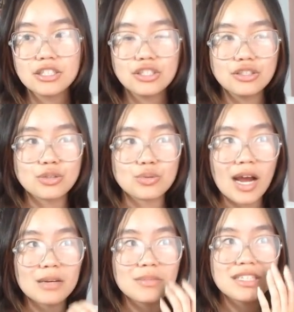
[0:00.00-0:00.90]

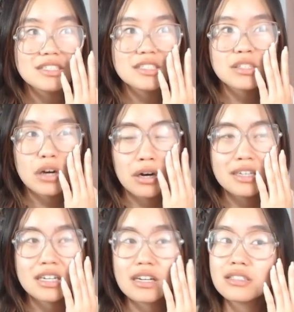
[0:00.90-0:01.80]
drag me into this call,
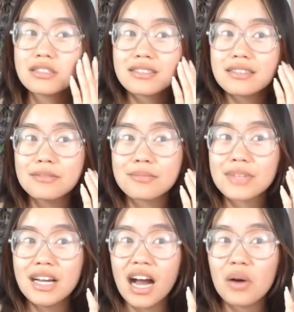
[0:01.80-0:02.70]
and honestly,
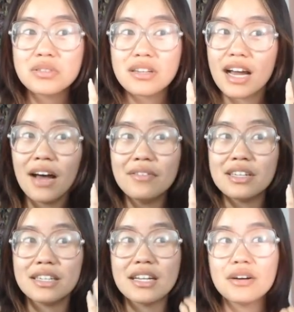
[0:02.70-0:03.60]
I was not having
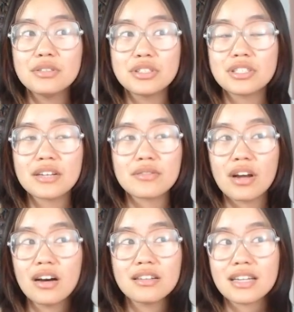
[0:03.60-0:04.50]
it, and I was just like
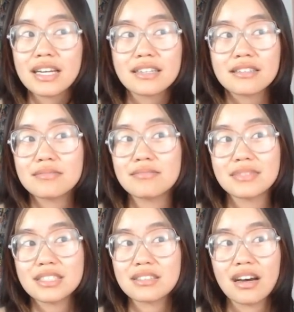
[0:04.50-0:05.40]
not like
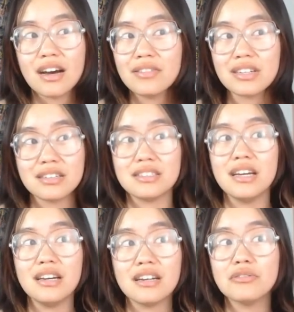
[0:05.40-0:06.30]
just not having a good
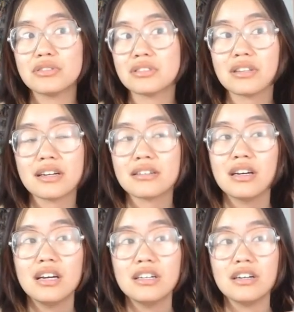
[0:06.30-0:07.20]
day, and I was just like,
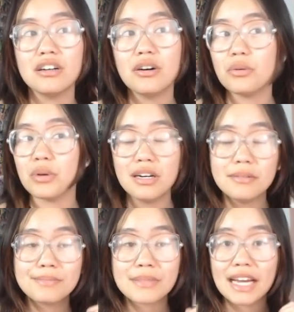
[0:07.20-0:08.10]
you know what?
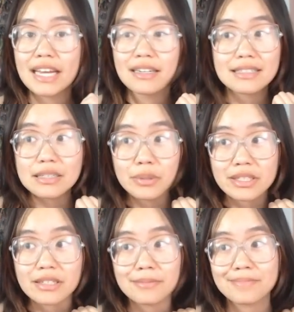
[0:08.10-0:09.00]
I ain't gonna deal with
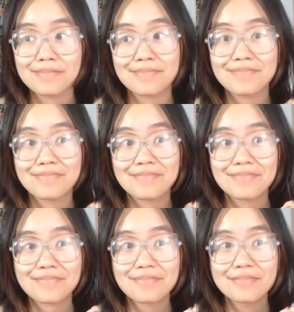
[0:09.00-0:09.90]
it.
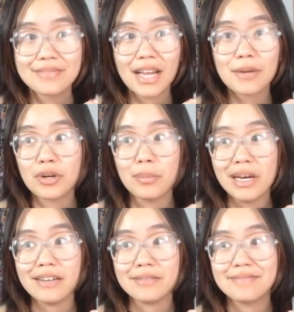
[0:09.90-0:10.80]
I'm going to
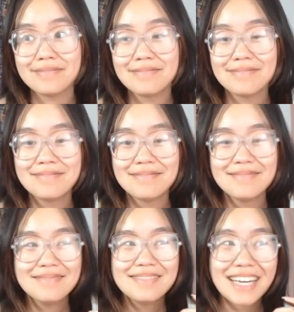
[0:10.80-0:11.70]
bed.
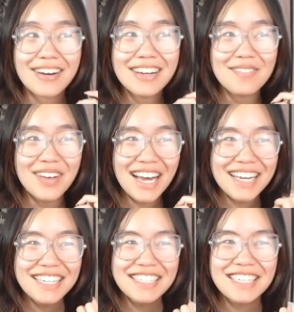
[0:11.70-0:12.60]
I'm going to bed.
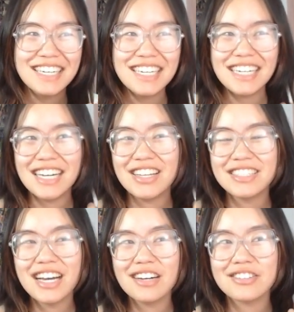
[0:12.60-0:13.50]
And then
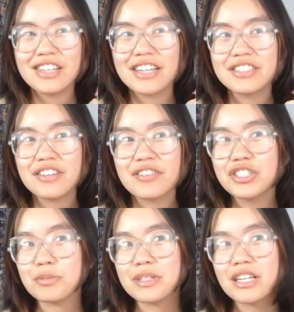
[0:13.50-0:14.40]
yeah, and then they ended our
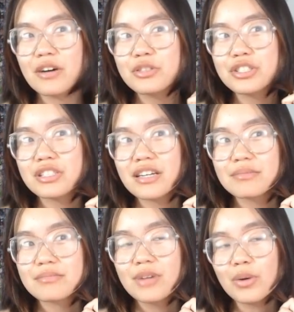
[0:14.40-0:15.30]
friendship, and then I was just like,
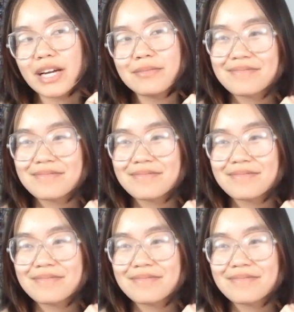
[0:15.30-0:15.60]
okay.